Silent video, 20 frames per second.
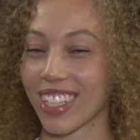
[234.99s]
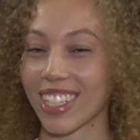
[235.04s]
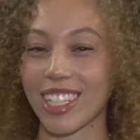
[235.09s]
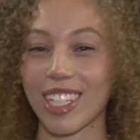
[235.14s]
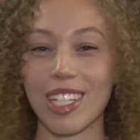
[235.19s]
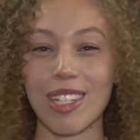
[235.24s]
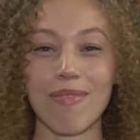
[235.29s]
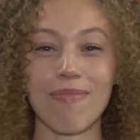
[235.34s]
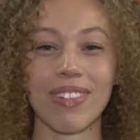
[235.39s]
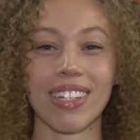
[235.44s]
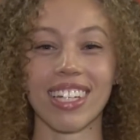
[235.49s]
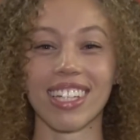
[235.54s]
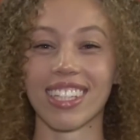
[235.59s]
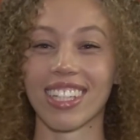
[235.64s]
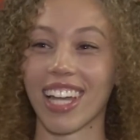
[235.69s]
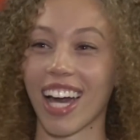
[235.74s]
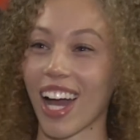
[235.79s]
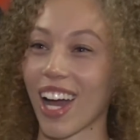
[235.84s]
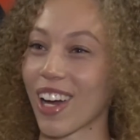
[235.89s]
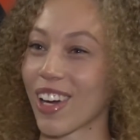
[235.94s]
Keep being
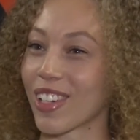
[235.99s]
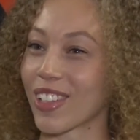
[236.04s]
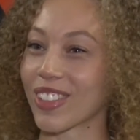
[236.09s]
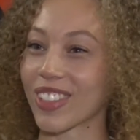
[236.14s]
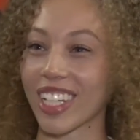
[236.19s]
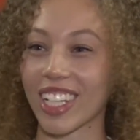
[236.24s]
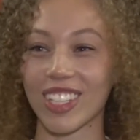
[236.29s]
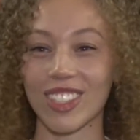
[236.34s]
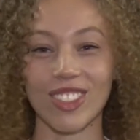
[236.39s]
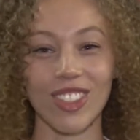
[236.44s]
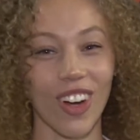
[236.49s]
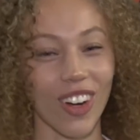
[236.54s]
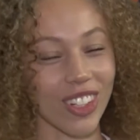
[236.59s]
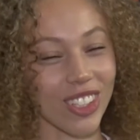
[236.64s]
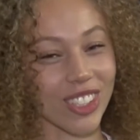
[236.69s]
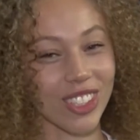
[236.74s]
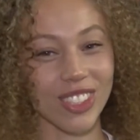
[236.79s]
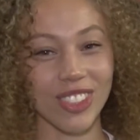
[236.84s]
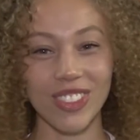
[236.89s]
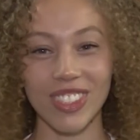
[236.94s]
loud and
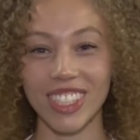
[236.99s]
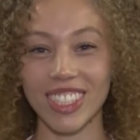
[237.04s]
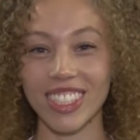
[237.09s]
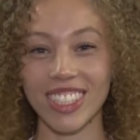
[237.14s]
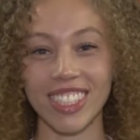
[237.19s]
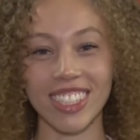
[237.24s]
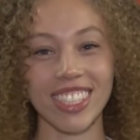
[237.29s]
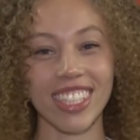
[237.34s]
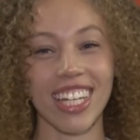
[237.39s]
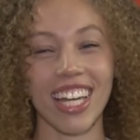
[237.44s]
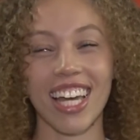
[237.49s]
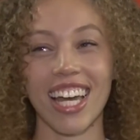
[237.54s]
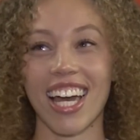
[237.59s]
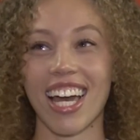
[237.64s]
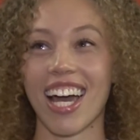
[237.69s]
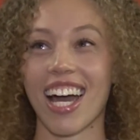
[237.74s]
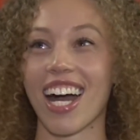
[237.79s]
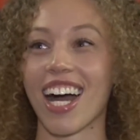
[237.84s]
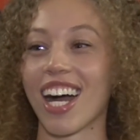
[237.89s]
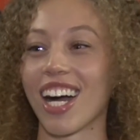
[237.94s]
talking to us
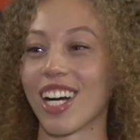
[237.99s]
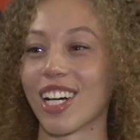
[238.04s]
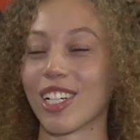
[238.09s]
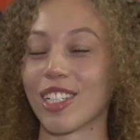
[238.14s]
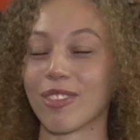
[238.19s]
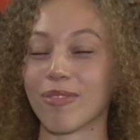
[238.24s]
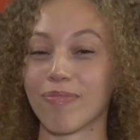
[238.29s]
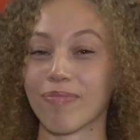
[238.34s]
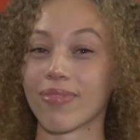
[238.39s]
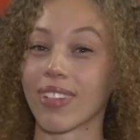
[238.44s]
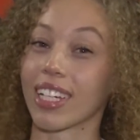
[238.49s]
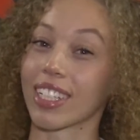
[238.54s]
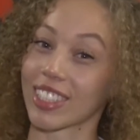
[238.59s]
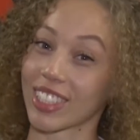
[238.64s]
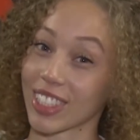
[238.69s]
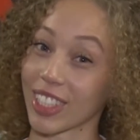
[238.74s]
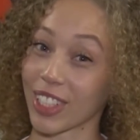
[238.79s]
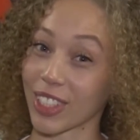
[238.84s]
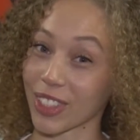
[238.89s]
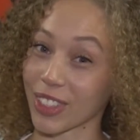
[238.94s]
and
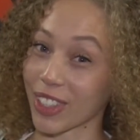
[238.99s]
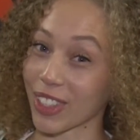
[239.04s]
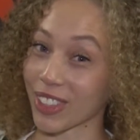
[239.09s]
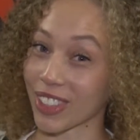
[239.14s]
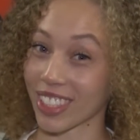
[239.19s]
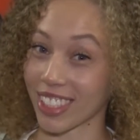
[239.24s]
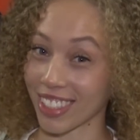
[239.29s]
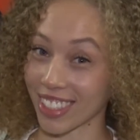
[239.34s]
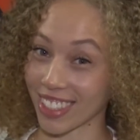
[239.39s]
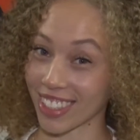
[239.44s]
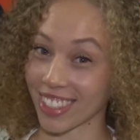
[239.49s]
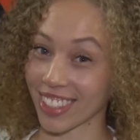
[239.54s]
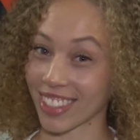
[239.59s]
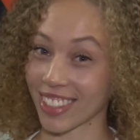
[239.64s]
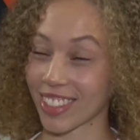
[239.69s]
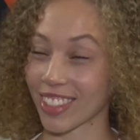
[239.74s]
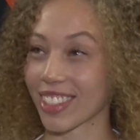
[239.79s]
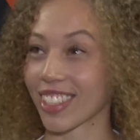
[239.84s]
to the other coaches,